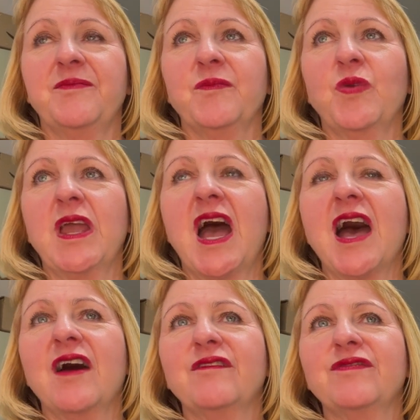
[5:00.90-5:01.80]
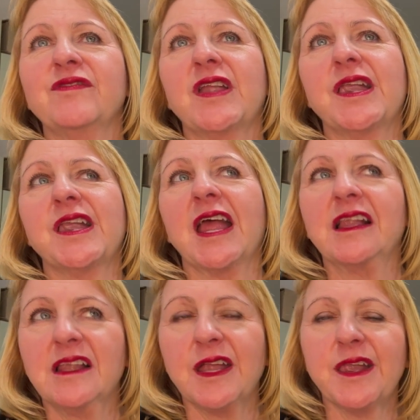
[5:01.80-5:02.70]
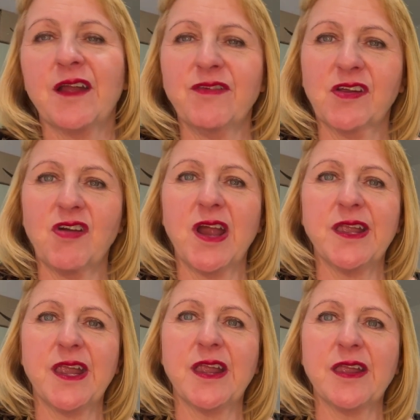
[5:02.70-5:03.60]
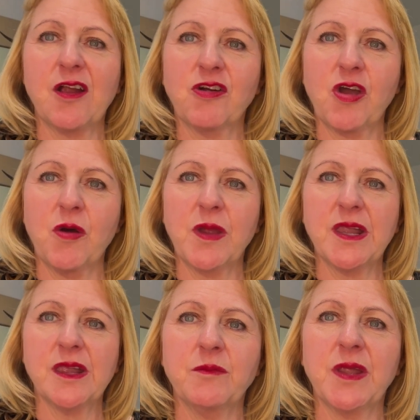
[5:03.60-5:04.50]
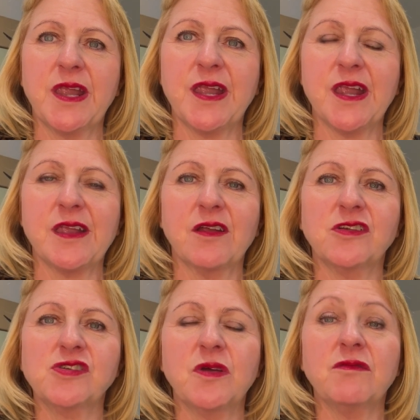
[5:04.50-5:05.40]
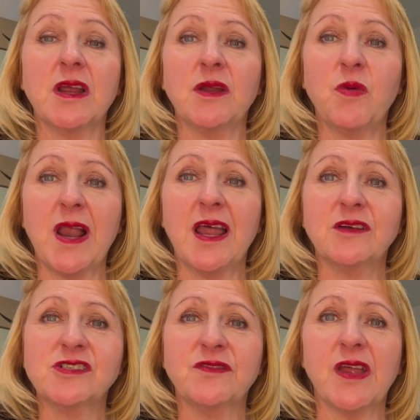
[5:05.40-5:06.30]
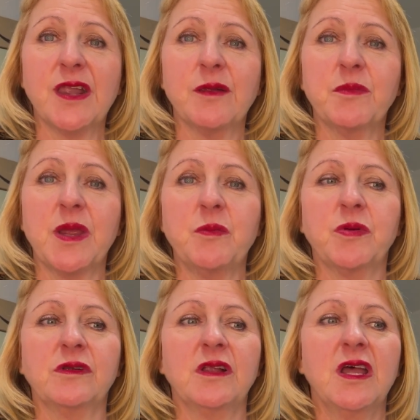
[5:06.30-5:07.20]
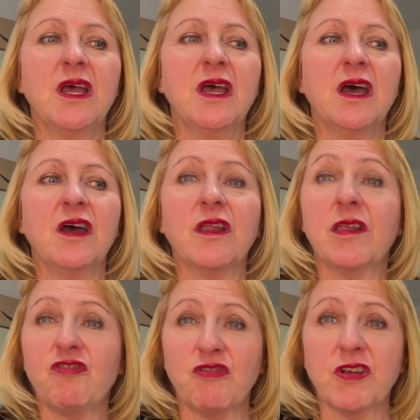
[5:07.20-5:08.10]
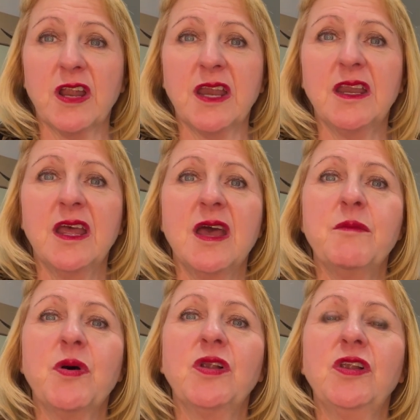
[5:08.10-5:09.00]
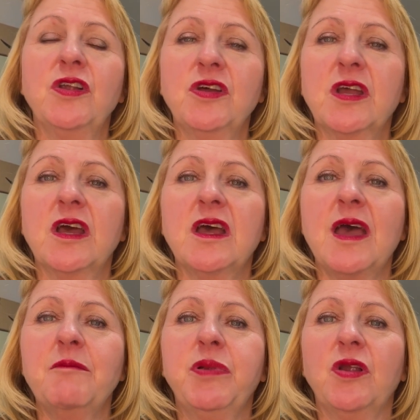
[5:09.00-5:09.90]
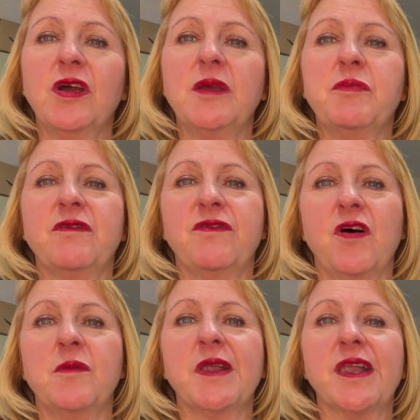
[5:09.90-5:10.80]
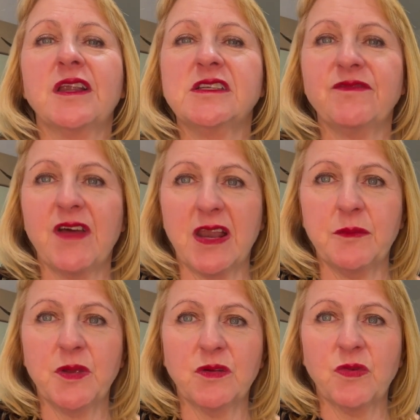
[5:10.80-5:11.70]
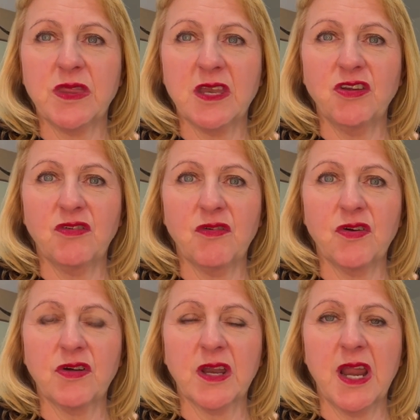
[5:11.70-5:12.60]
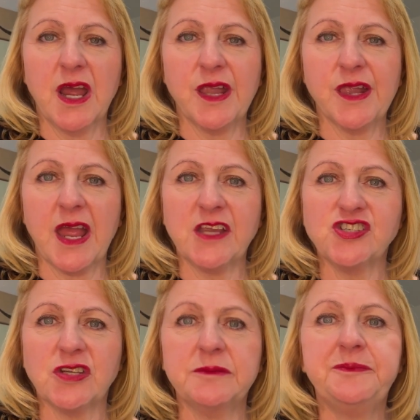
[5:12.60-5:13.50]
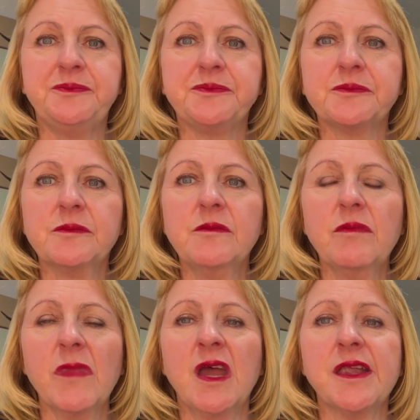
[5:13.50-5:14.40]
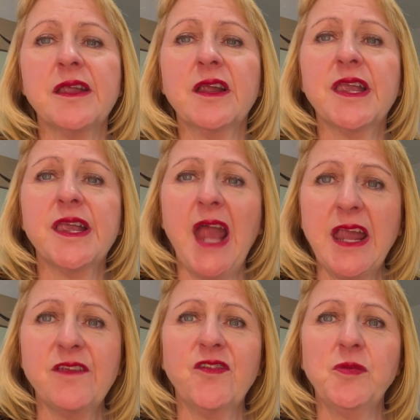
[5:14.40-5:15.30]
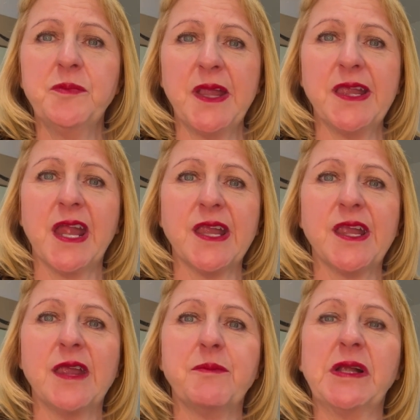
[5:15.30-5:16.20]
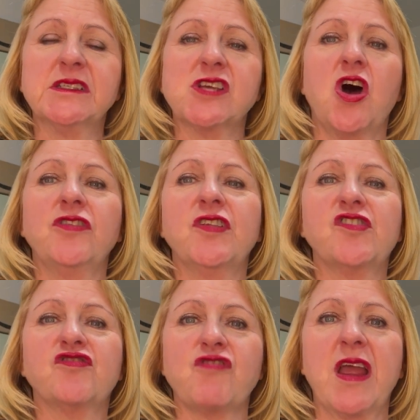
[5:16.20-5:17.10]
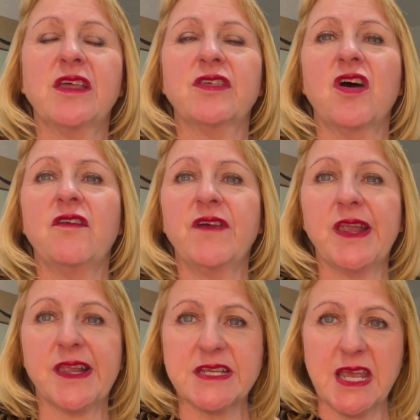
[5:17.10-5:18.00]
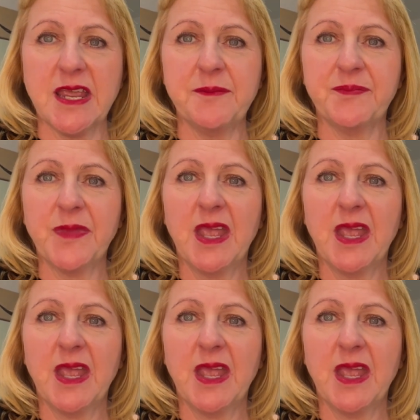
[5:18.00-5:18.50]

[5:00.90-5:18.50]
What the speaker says: we have still a staffing crisis that's ongoing. businesses are doing really well out of it. Some people are struggling. But look at employee performance and development within your organisation. A successful business is built on the strength of its team.